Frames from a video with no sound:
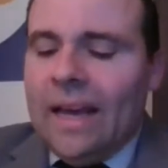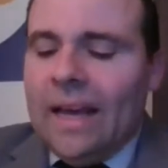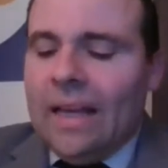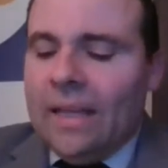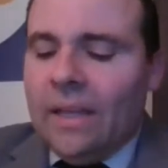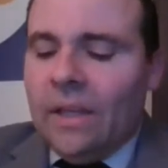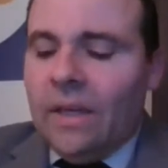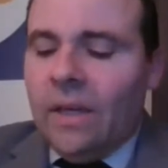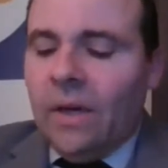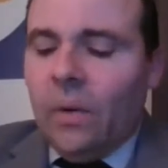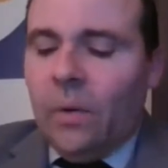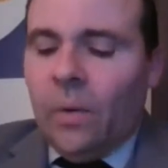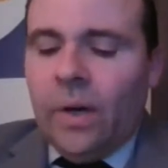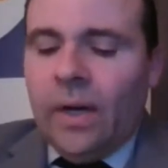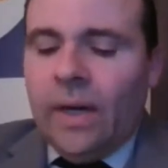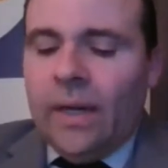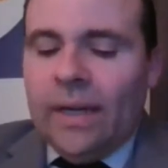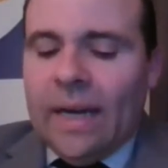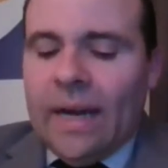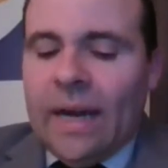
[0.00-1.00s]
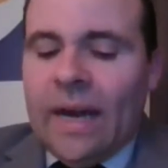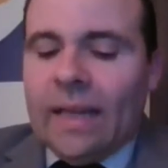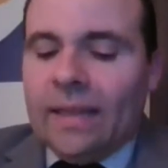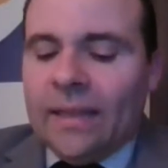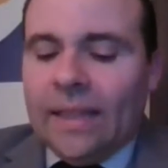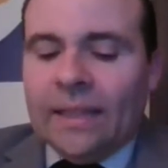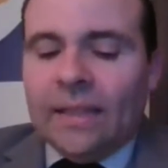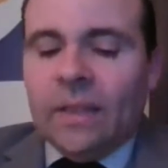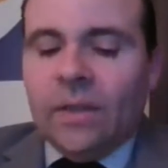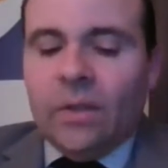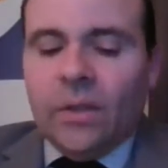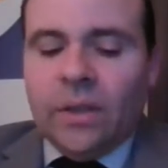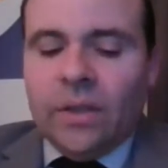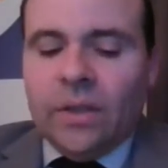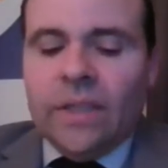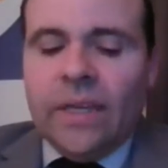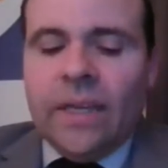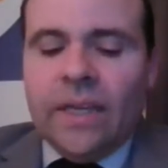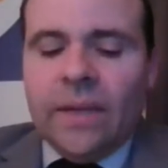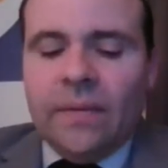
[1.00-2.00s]
you know what? I think they're going to
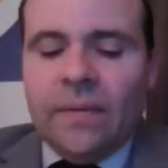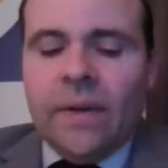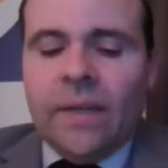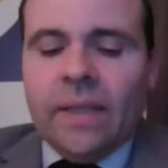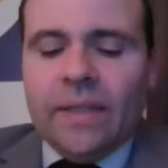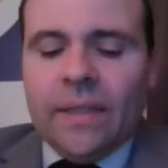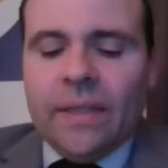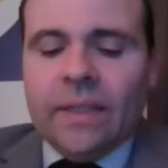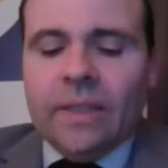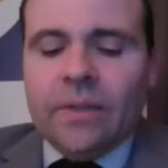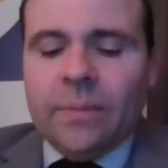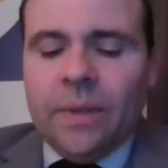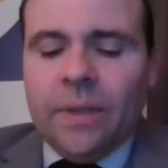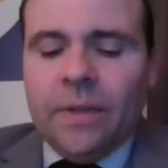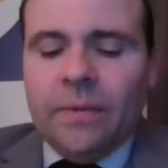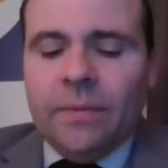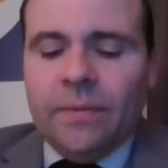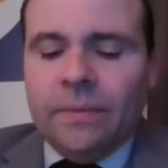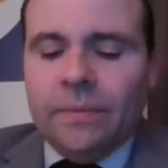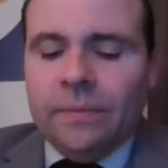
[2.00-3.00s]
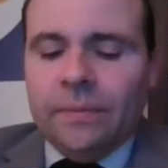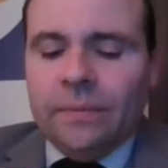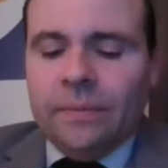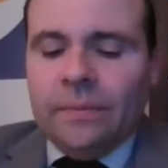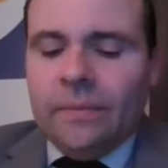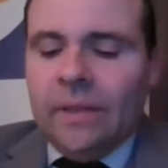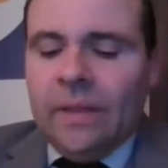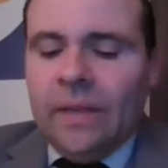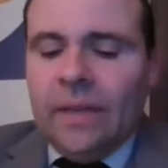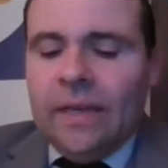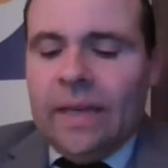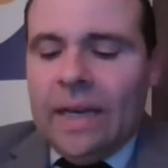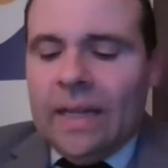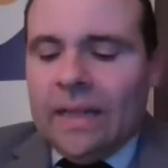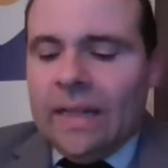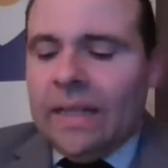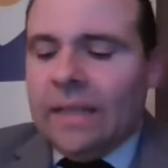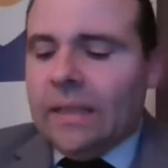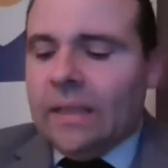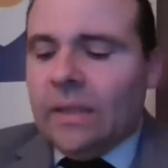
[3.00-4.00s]
take Devontae Smith. I
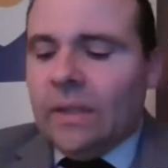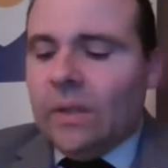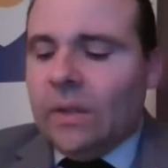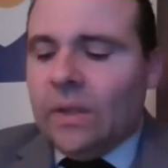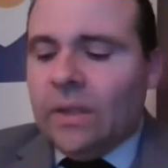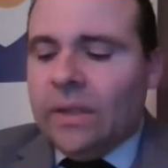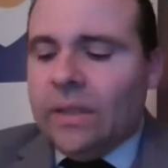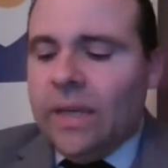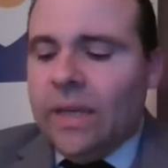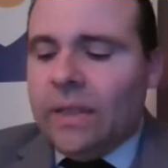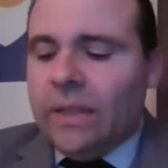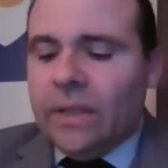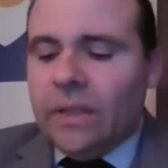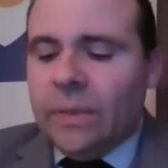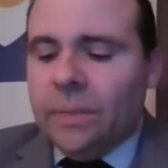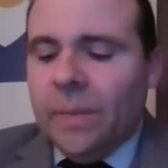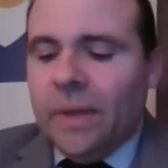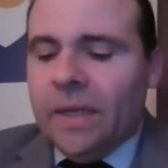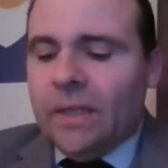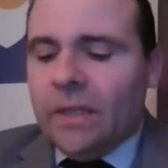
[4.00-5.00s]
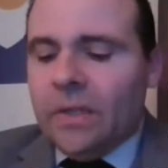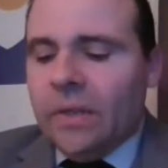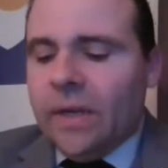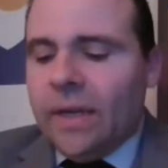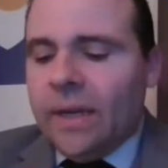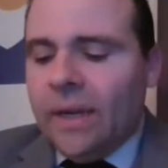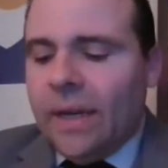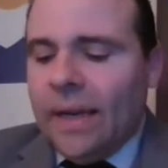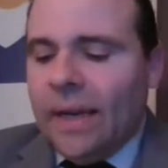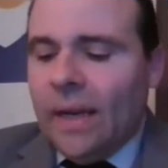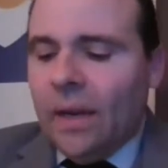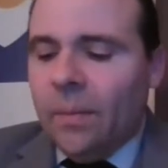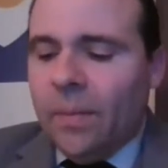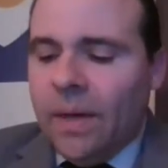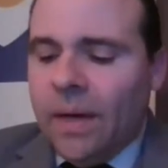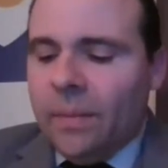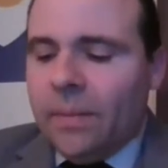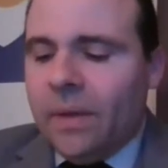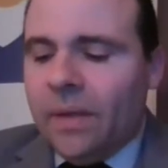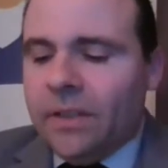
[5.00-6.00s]
think they're going to take the speedster out of
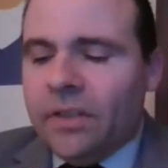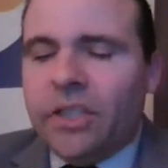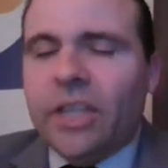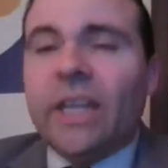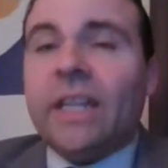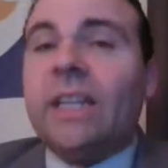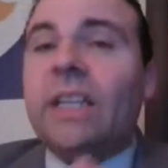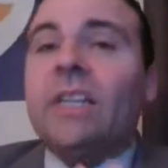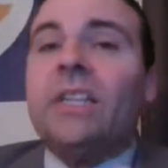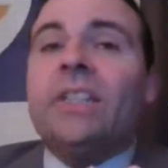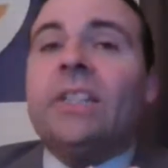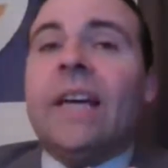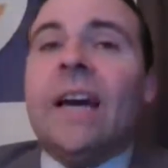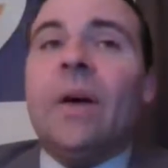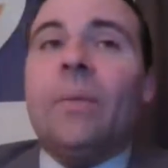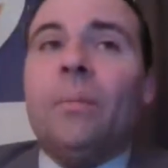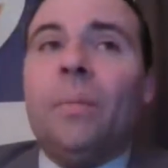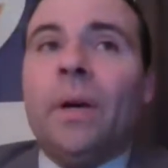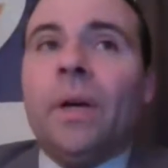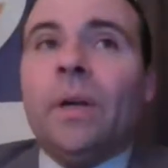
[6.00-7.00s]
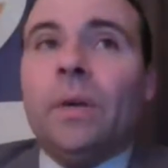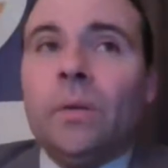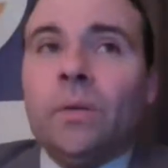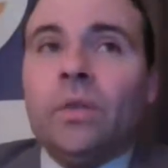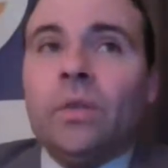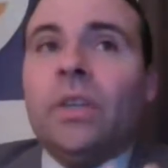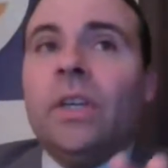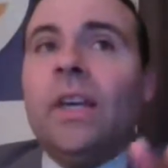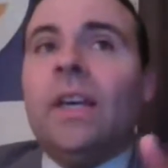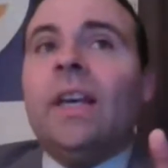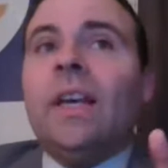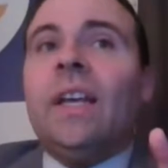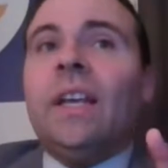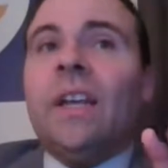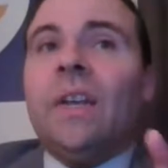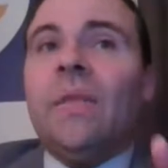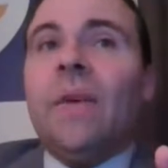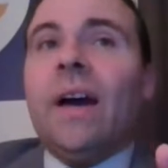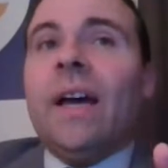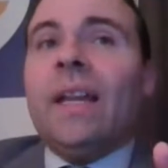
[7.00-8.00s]
Alabama. Check this out, Pickles.
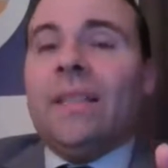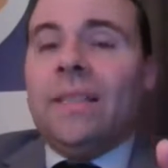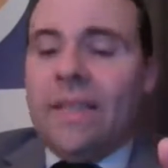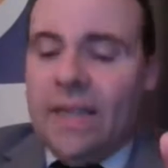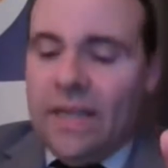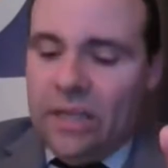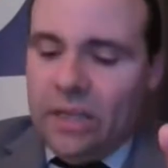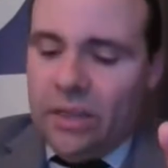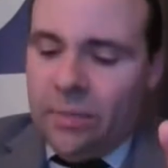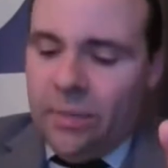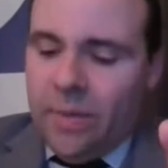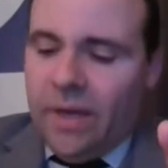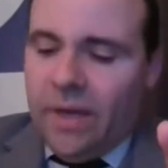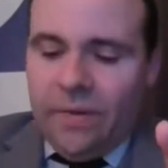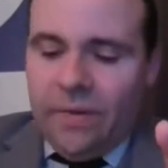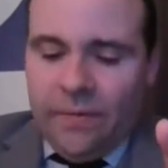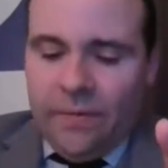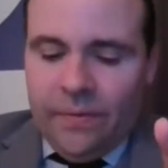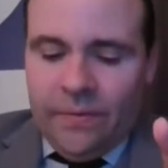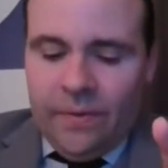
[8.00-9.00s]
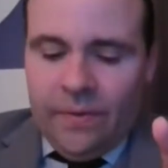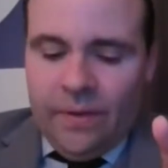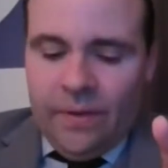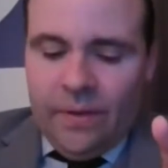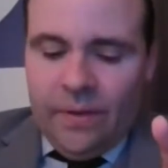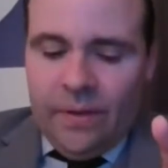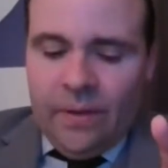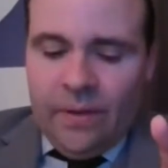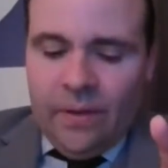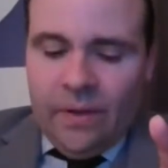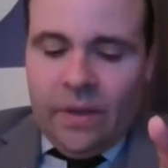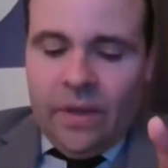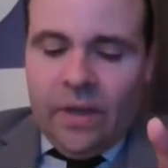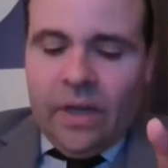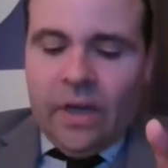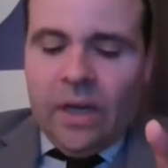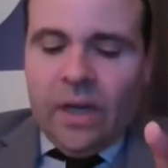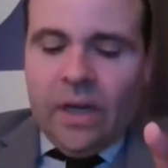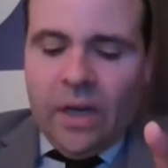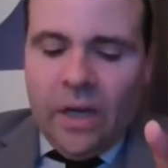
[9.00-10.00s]
Devontae Smith,
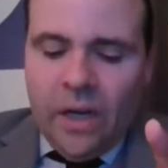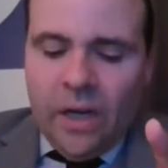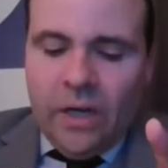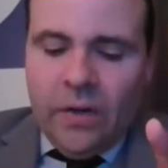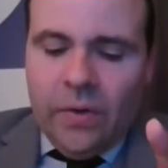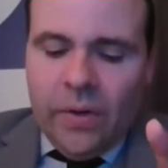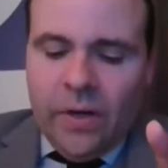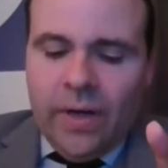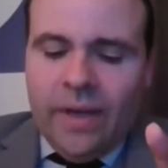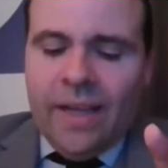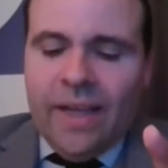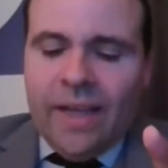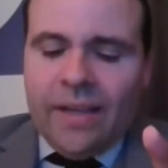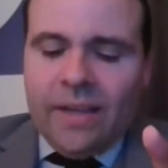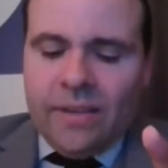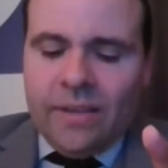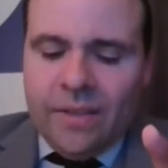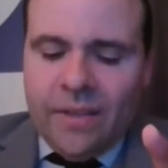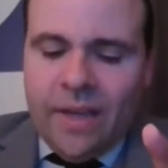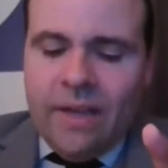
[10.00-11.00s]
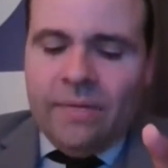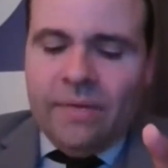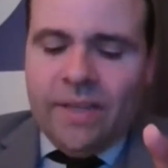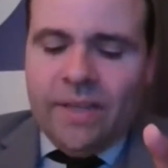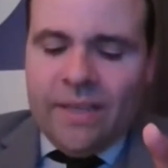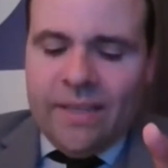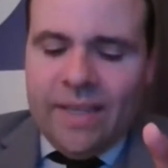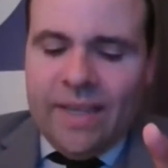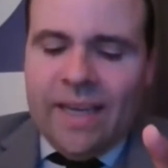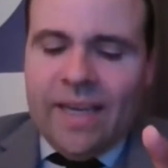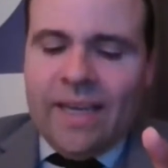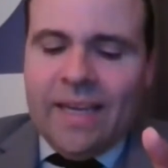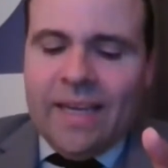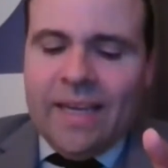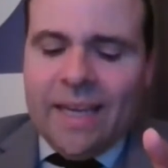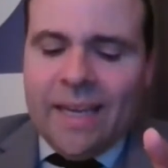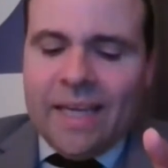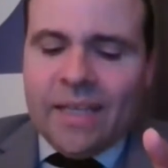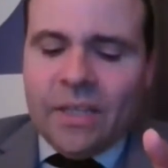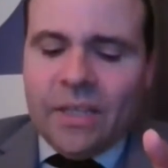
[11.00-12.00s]
117
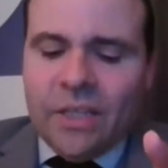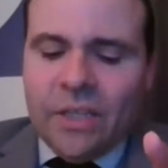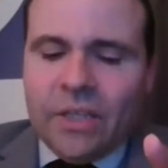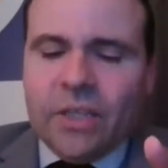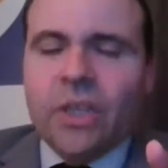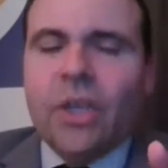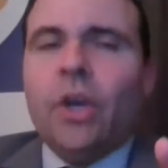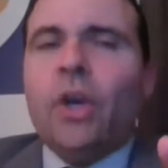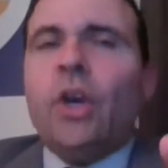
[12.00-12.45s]
catches,